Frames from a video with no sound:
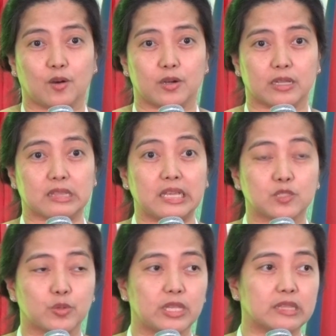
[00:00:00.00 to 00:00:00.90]
or at
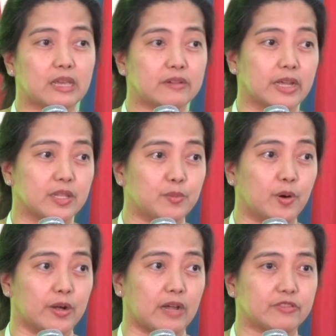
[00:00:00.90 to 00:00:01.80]
least we didn't hear any
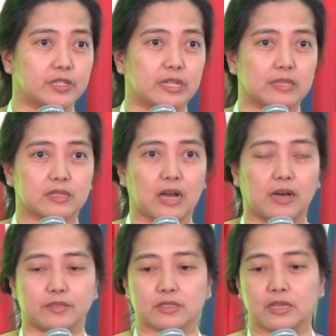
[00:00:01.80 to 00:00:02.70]
more after that
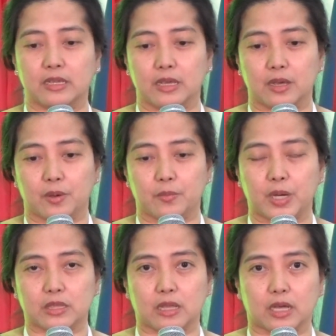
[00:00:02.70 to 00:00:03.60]
count.
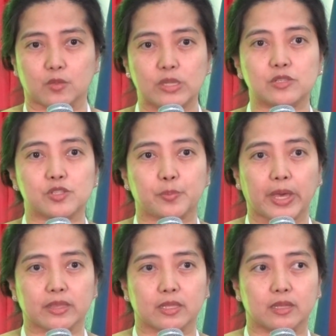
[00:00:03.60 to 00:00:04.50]
But it was
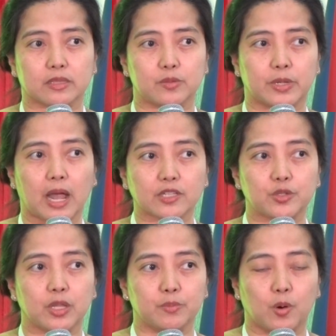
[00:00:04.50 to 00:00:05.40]
suspected that there were
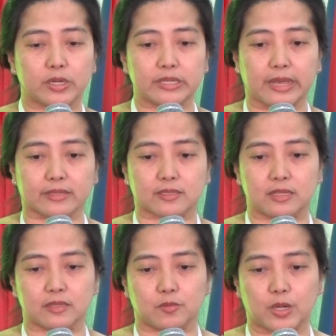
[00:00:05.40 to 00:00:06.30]
actually more deaths
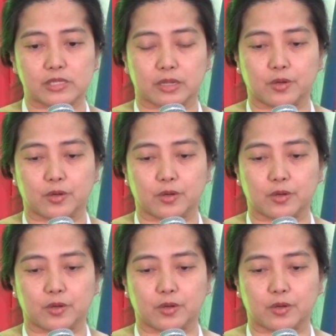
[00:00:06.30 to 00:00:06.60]
than was